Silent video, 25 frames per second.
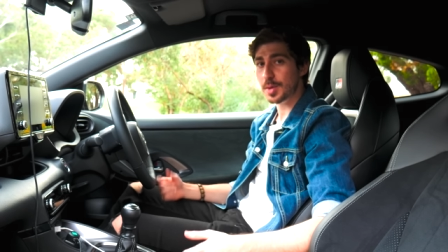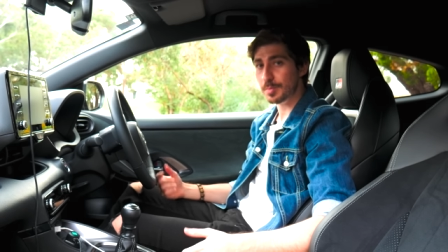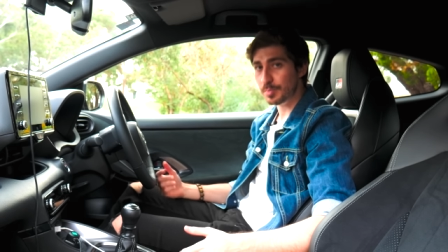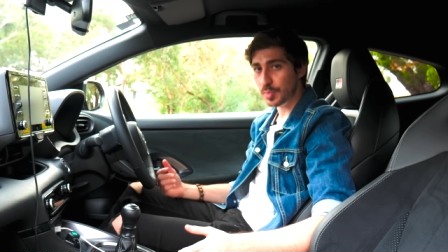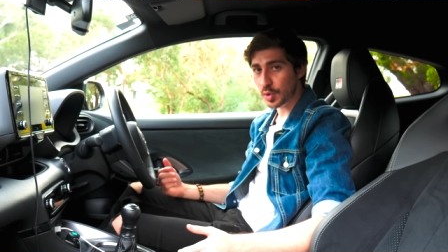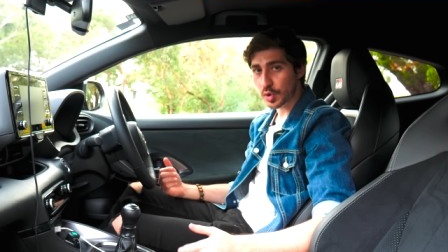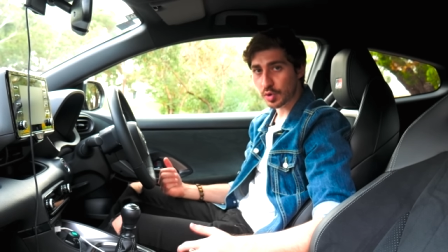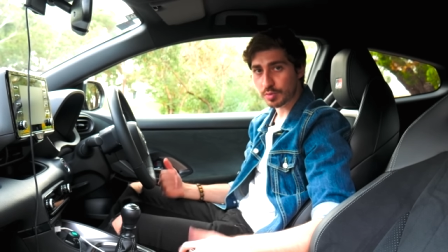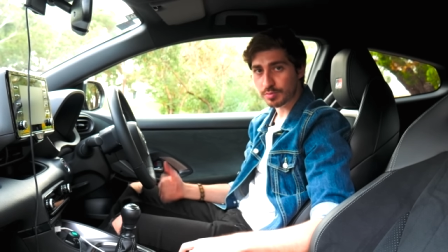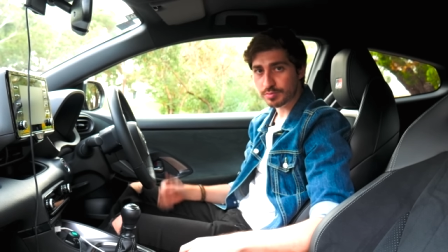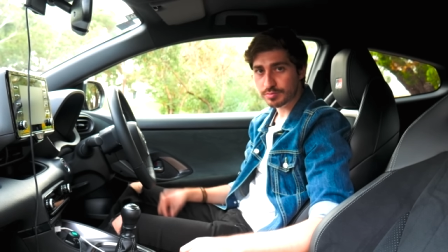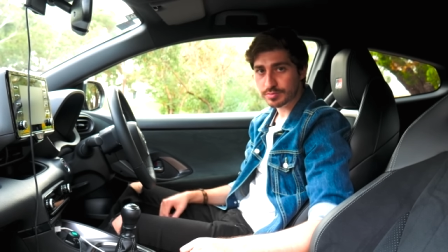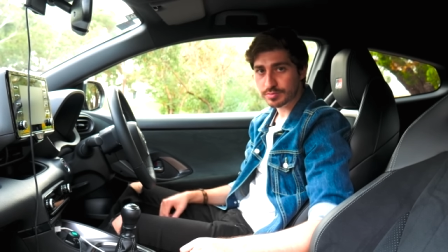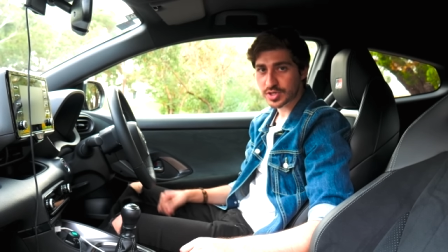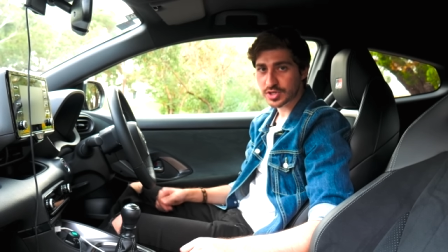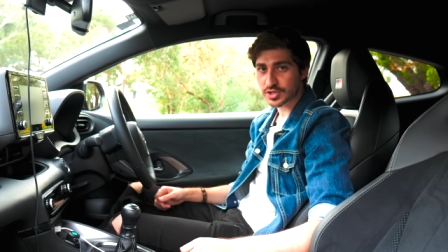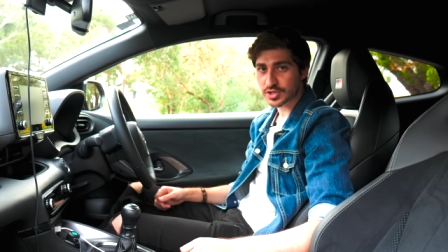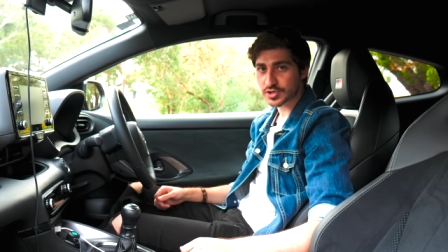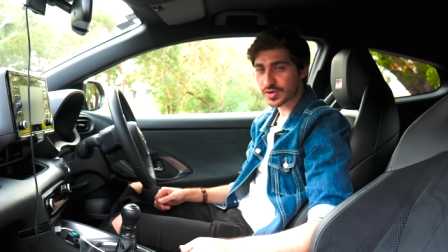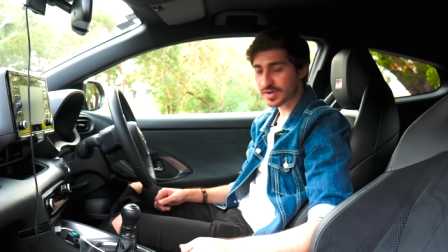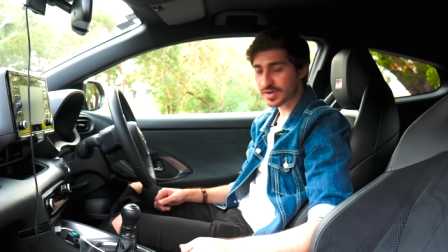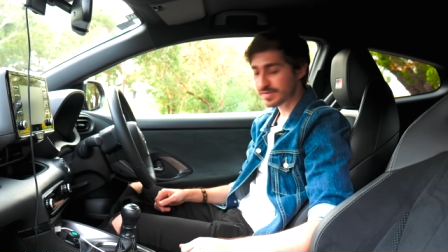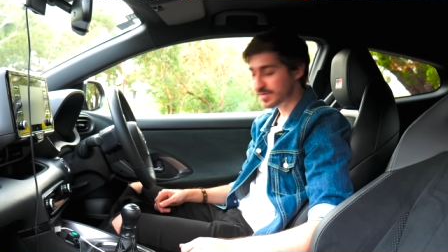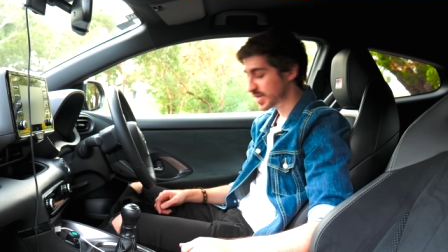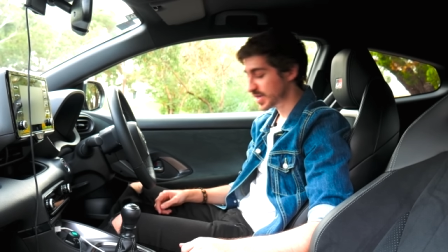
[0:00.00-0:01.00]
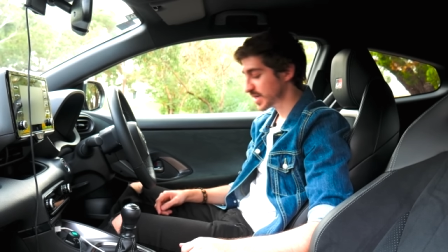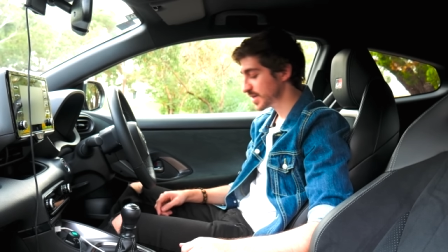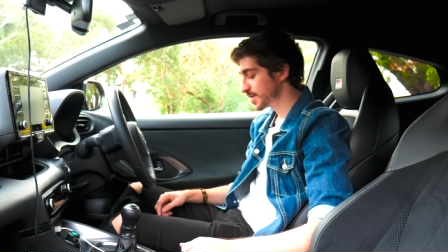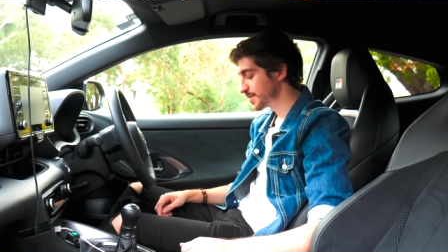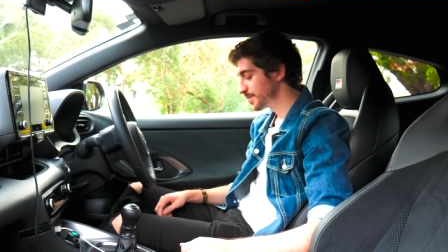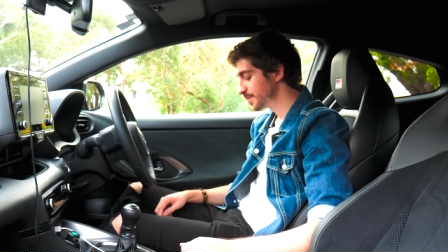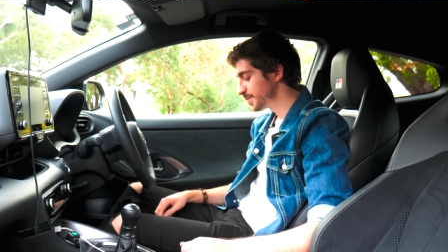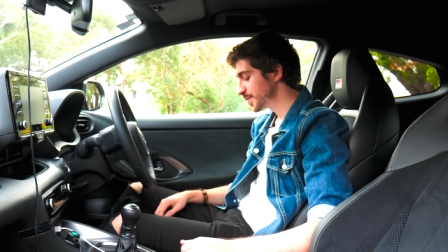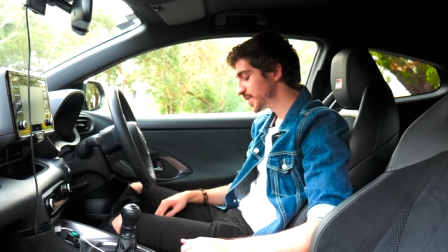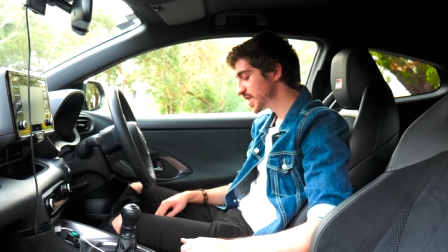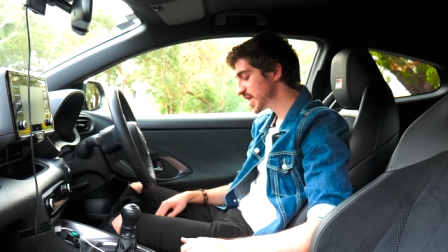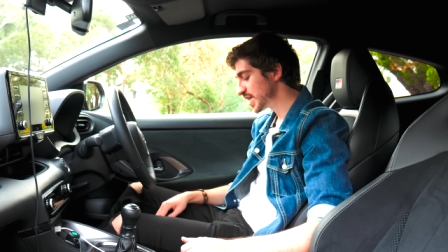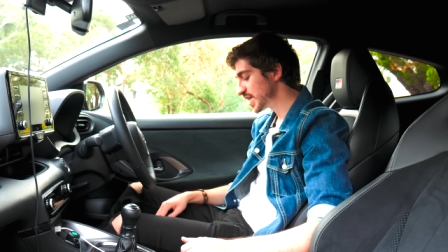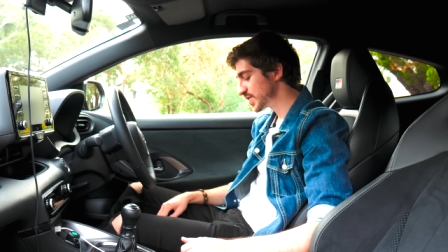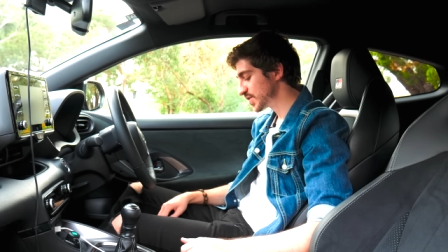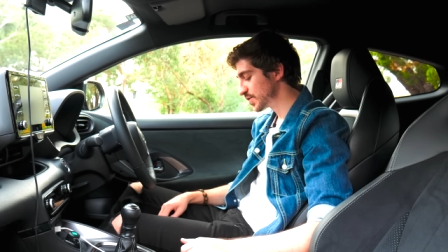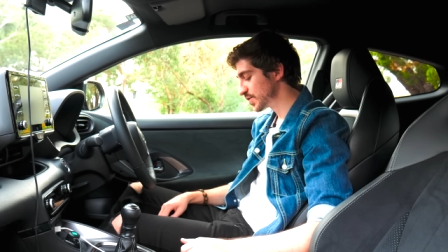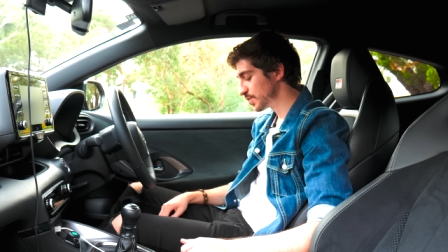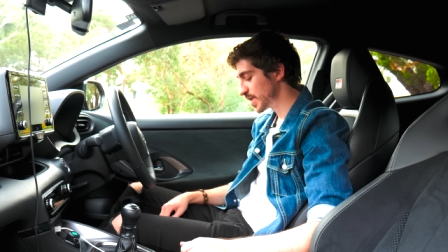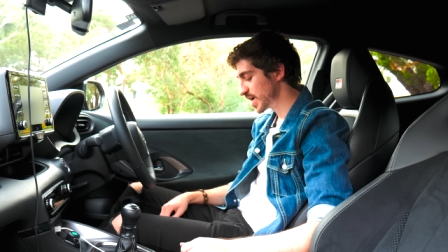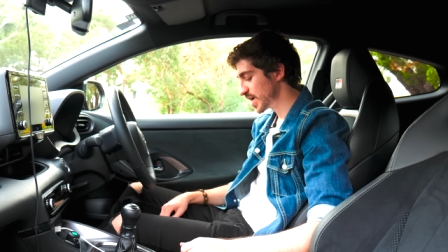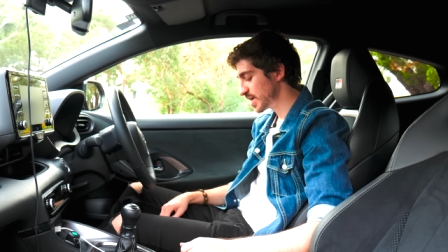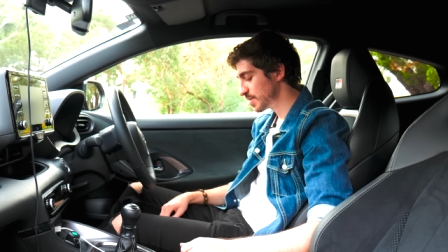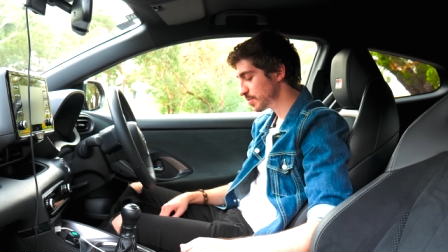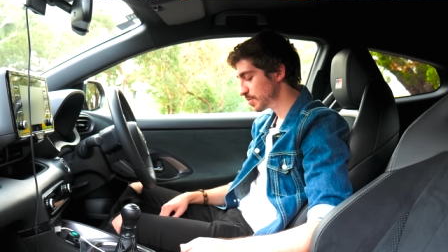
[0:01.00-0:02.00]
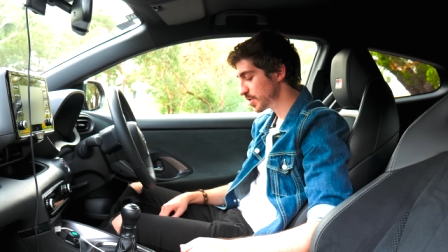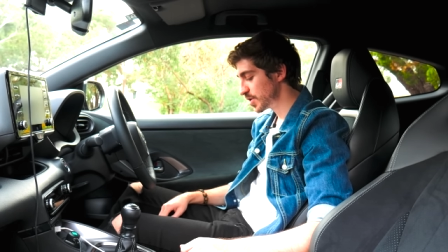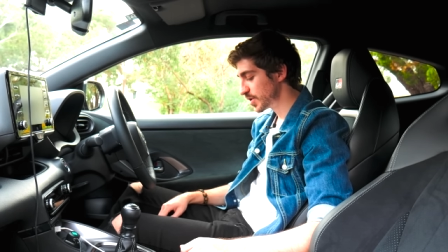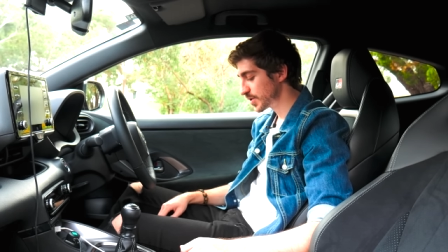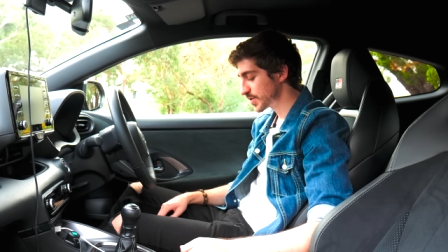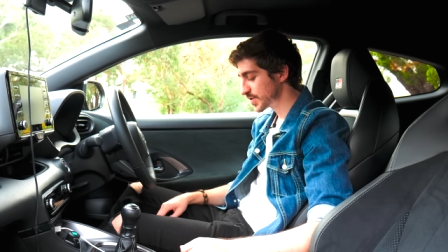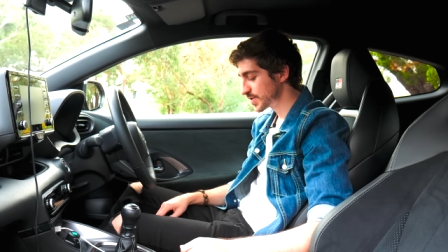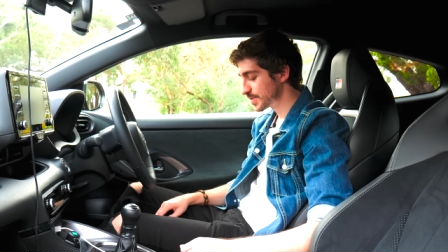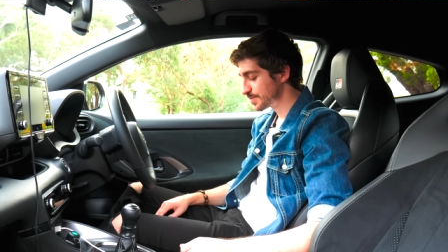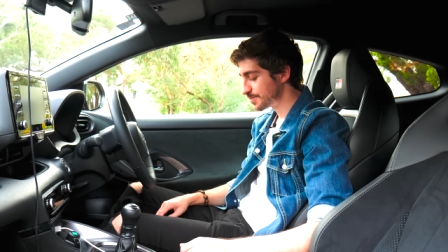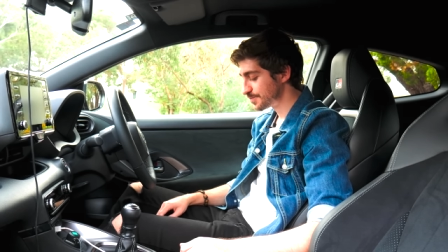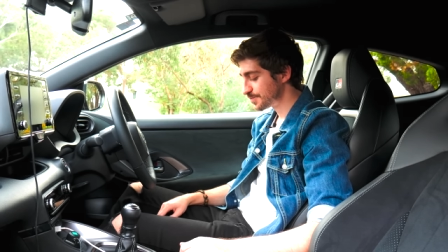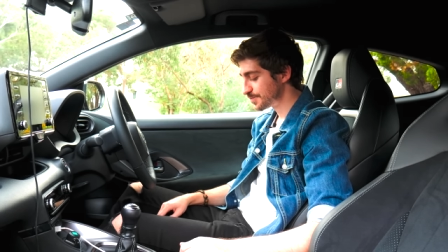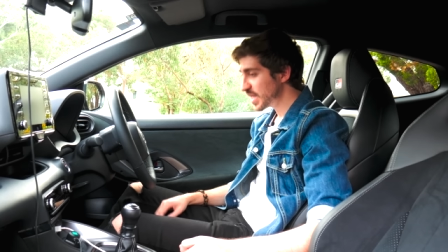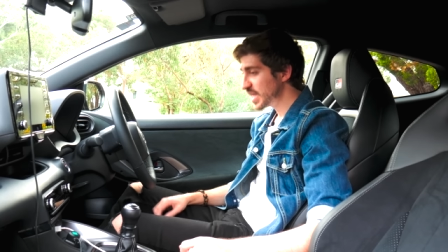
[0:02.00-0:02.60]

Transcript: boom, you're drifting. That's the way it works.